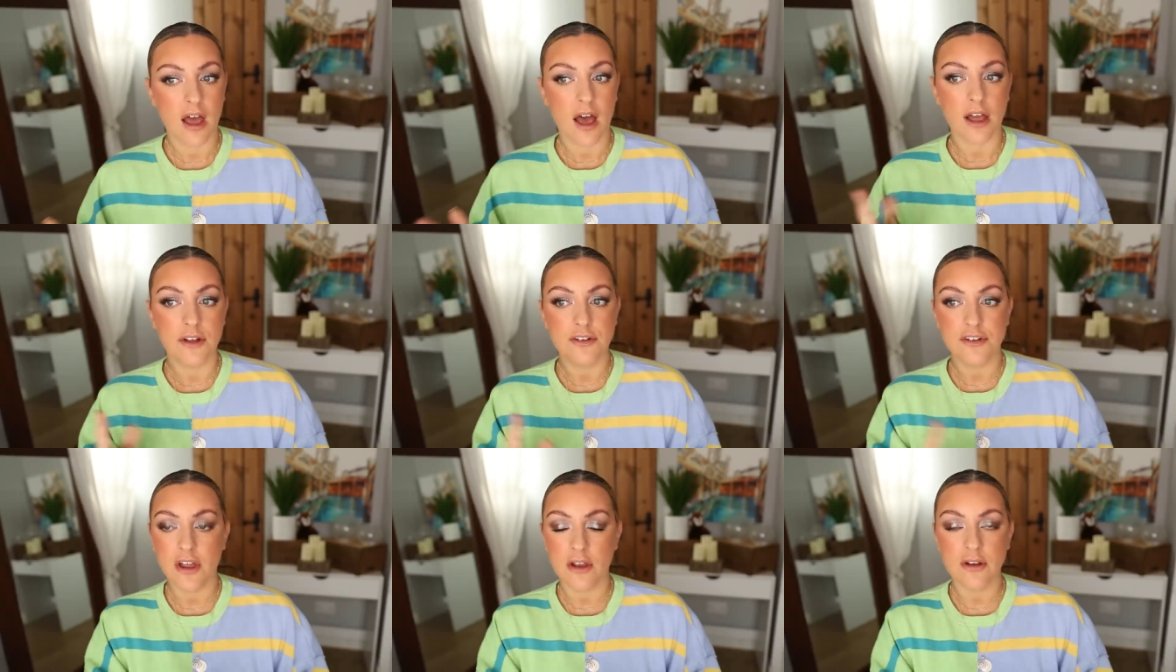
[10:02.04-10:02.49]

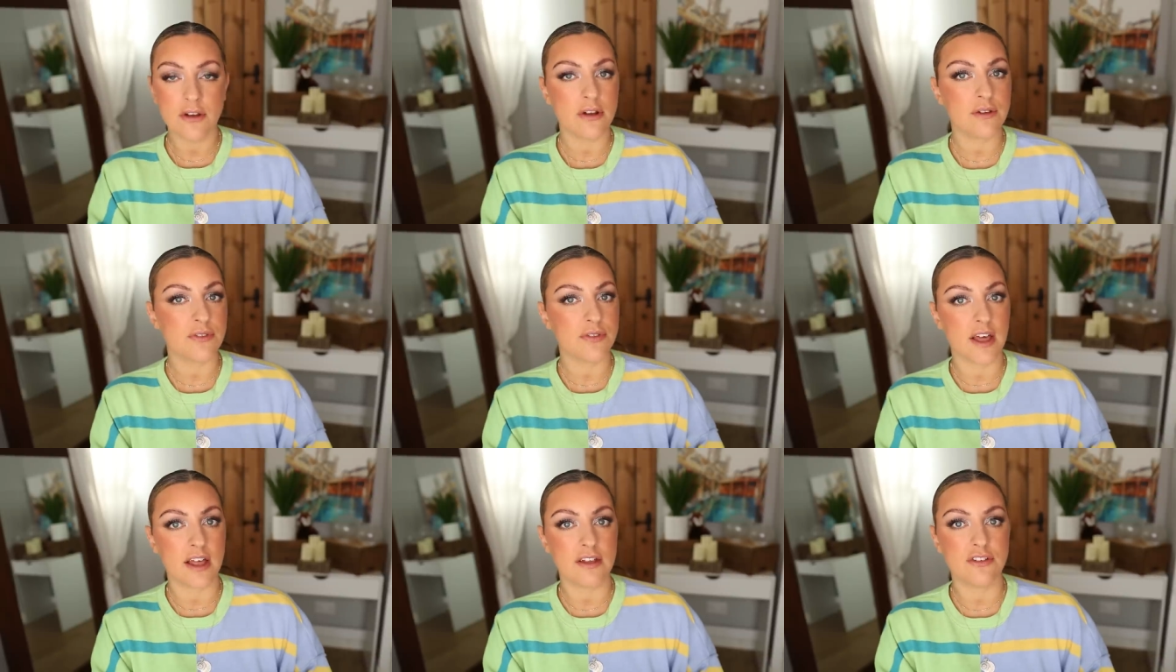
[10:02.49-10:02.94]
I don't know
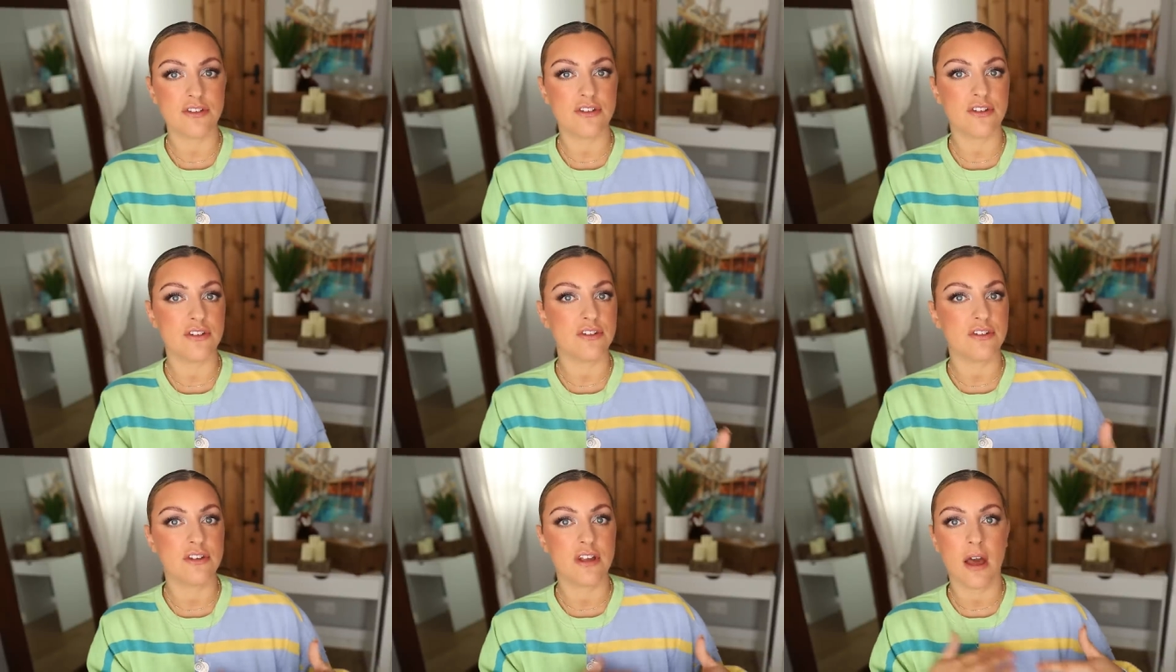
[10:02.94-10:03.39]
if that's
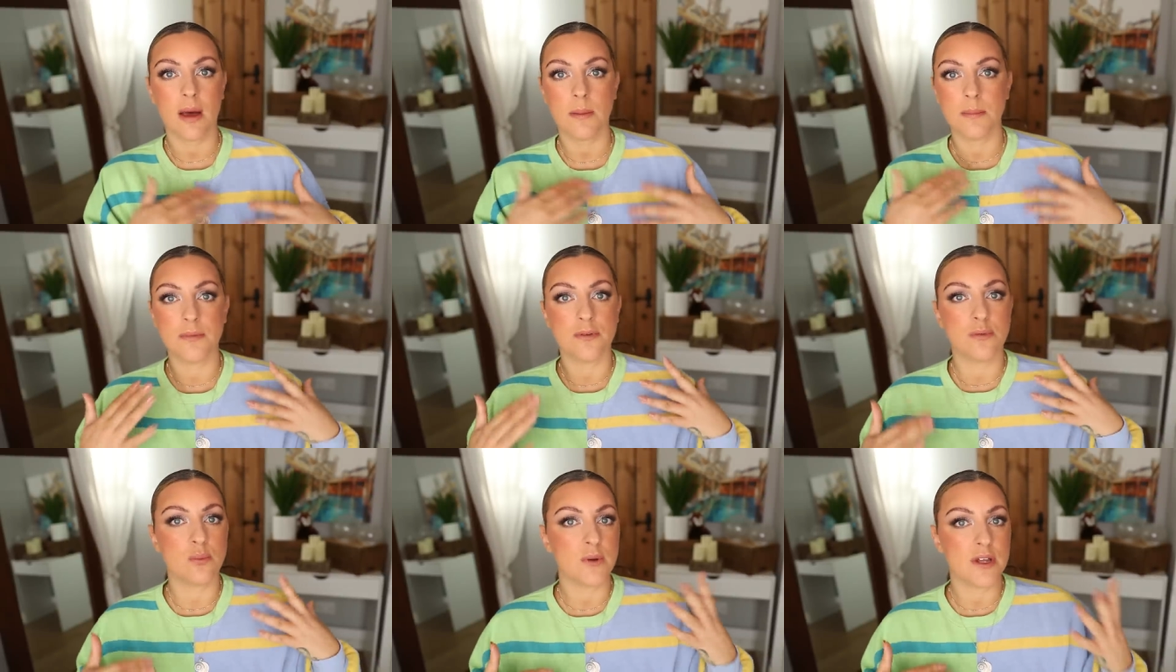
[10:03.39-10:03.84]
just
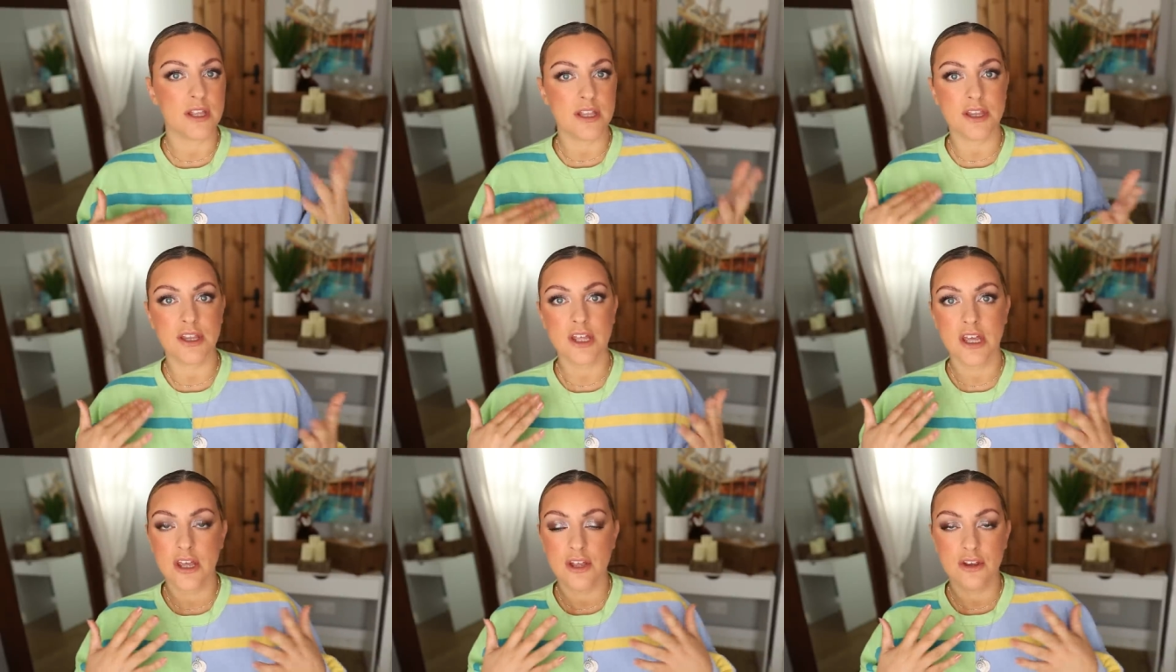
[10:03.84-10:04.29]
comes
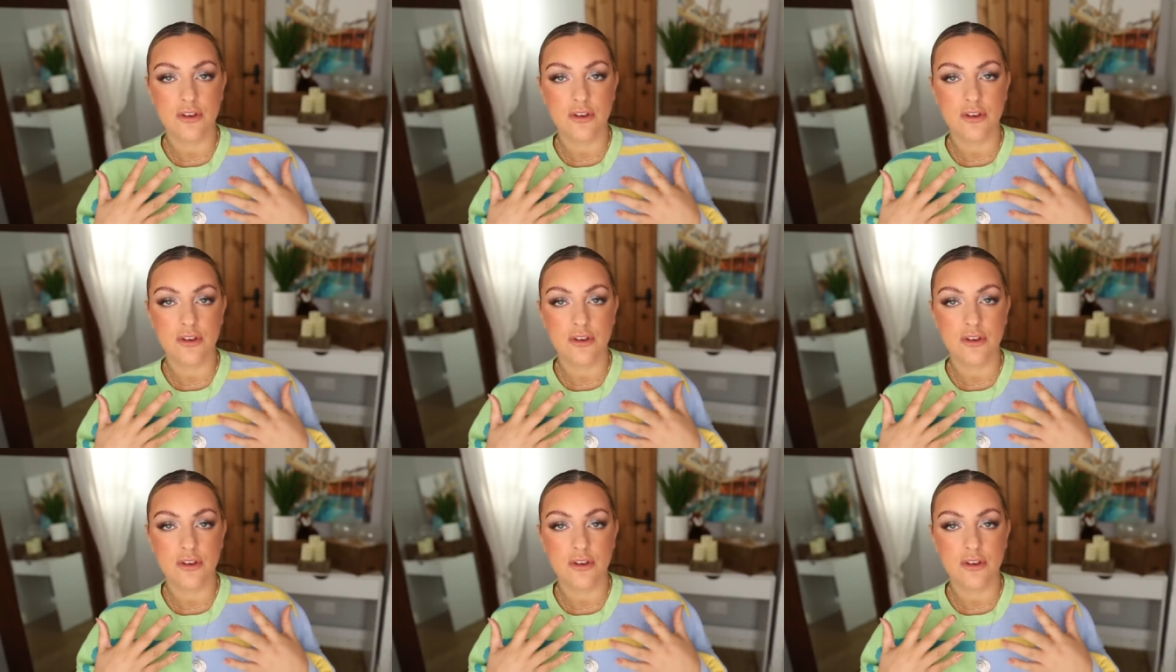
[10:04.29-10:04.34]
with